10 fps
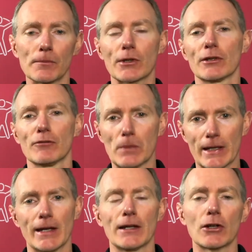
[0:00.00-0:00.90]
kind of
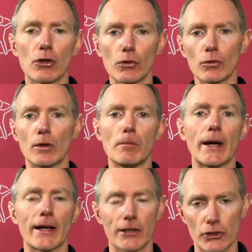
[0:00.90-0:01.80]
mechanical lower
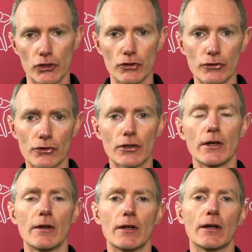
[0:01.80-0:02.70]
back
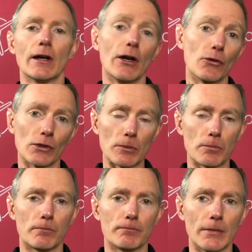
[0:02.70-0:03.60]
issues, and only
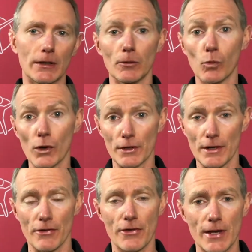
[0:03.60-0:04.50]
1 in
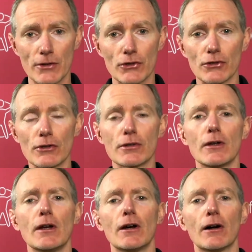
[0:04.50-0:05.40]
1,000
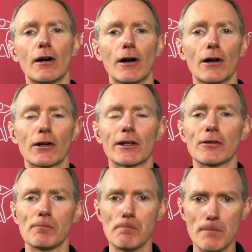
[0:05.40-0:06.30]
are kind
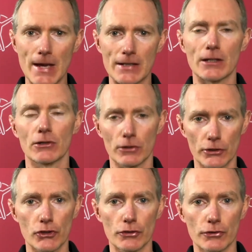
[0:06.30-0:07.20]
of medical
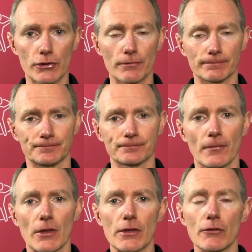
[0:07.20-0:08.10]
issues.
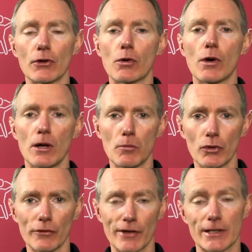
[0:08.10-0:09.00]
that require
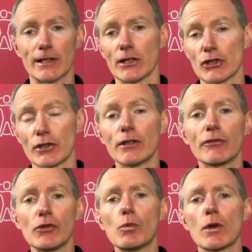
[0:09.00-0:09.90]
more investigation. And
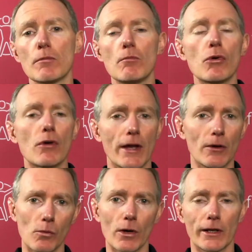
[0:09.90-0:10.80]
if you want more
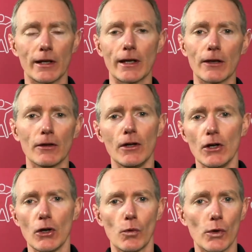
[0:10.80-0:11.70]
help working out
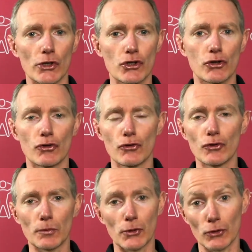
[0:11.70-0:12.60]
which group